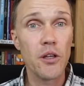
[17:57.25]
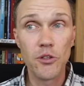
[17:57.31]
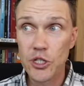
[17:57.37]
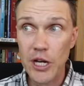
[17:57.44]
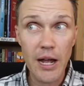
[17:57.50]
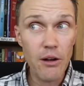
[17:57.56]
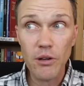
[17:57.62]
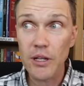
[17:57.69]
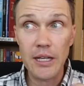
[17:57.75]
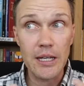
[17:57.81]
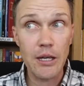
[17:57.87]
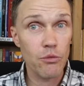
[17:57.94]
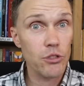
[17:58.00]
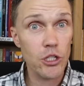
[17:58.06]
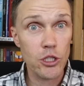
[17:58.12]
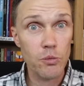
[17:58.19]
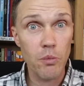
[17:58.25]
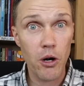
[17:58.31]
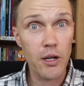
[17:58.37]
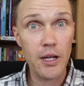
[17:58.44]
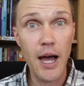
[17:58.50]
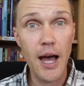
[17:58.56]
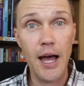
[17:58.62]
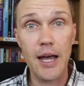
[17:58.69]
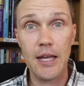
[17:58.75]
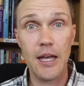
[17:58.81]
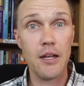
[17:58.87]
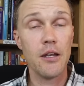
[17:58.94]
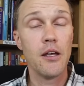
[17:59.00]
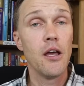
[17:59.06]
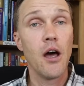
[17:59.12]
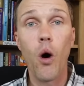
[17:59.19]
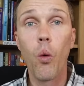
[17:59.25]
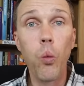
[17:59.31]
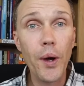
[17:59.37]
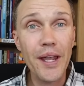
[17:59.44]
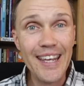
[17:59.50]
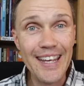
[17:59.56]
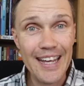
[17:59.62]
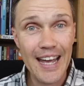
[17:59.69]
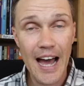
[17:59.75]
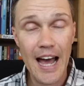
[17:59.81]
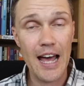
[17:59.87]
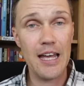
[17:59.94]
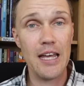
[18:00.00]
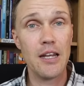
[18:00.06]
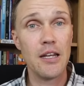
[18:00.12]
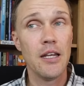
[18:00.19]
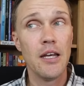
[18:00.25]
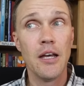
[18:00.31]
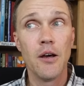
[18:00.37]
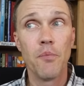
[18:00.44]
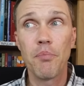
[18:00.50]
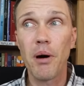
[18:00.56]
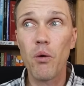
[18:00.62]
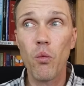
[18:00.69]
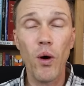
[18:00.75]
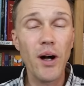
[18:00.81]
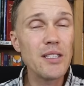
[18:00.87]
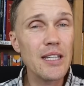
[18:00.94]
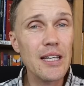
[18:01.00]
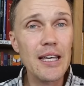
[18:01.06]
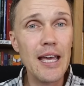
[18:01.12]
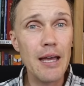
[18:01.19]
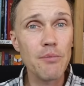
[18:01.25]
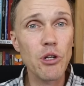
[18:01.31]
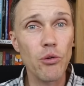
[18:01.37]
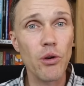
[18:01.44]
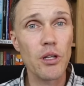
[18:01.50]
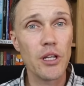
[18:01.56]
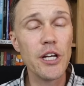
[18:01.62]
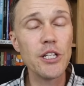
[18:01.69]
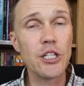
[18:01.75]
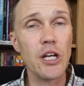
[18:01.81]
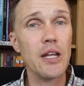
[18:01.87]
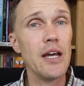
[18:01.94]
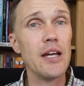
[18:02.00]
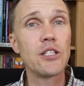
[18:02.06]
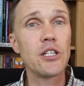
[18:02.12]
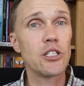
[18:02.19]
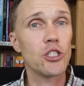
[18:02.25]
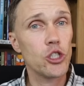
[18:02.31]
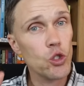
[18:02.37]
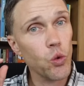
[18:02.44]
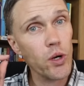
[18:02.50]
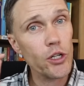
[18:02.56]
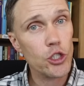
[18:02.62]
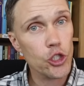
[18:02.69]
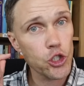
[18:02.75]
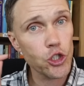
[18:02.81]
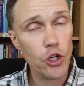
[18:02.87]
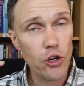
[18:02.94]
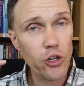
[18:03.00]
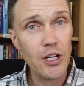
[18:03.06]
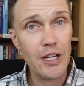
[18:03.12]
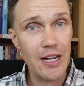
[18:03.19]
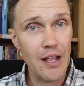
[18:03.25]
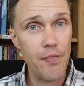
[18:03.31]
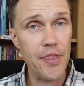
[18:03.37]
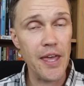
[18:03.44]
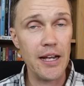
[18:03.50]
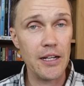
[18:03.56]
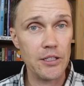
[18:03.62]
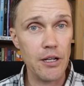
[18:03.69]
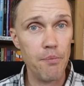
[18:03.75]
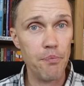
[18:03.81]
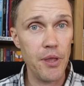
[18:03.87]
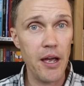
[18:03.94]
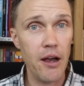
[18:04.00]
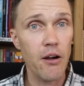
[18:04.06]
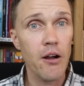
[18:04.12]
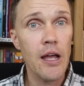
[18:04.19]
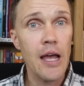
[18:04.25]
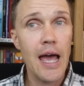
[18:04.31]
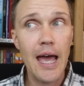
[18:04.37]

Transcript: generally, he was a smart guy and a witty guy and but once he came to religion, it just short circuited things up there.